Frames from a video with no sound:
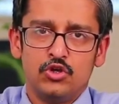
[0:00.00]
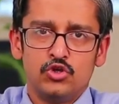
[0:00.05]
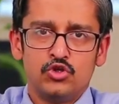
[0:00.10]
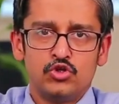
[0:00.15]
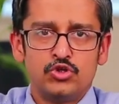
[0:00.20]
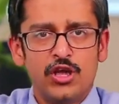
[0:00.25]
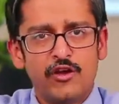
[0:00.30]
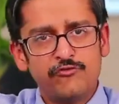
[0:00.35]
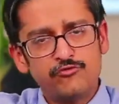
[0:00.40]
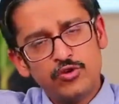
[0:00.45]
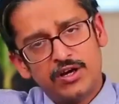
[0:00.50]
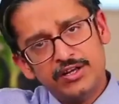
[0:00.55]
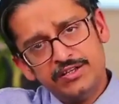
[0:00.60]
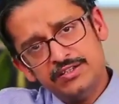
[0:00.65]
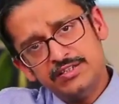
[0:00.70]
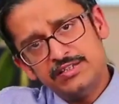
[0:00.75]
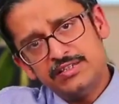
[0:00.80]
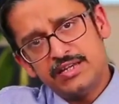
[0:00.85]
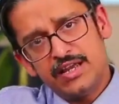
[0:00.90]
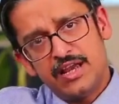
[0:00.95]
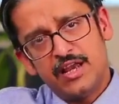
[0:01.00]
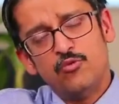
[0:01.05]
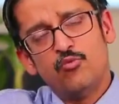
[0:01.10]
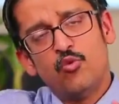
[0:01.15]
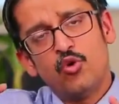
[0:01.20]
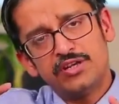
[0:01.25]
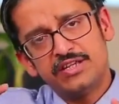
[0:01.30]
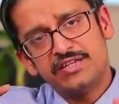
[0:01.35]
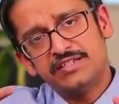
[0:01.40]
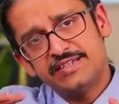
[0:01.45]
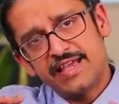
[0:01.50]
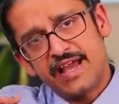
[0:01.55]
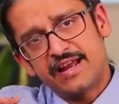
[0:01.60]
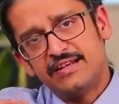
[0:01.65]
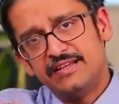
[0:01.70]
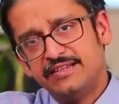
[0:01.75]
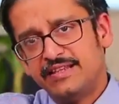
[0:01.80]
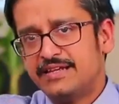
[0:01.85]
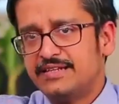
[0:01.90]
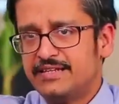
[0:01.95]
So you have to understand what
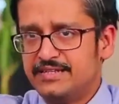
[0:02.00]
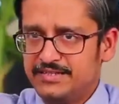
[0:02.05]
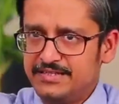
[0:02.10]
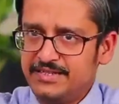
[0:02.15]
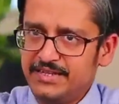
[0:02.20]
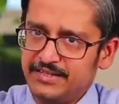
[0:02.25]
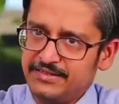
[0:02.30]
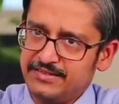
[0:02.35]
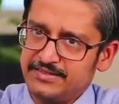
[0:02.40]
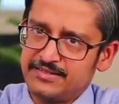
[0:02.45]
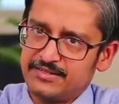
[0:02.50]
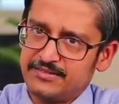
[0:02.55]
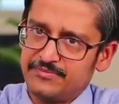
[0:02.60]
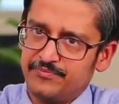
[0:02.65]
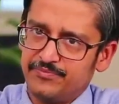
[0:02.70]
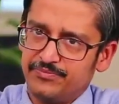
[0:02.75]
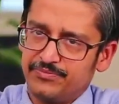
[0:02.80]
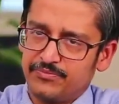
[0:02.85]
exactly that entails.